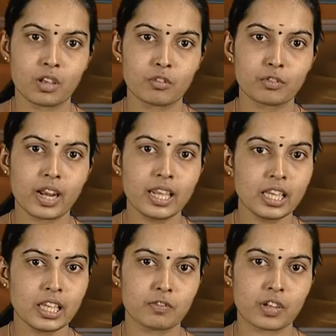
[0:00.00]
For
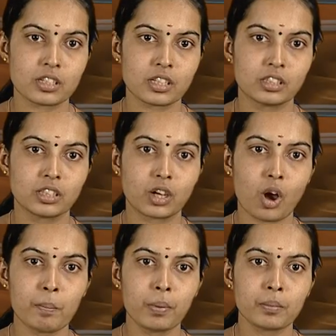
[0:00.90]
any event, the
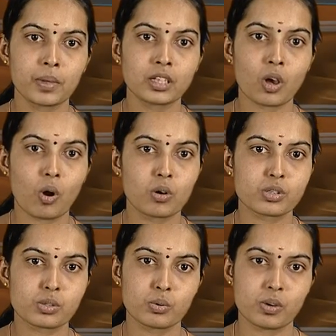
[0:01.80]
complement
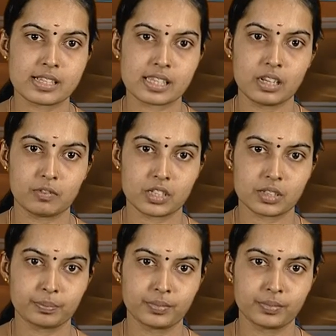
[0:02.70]
also is an event.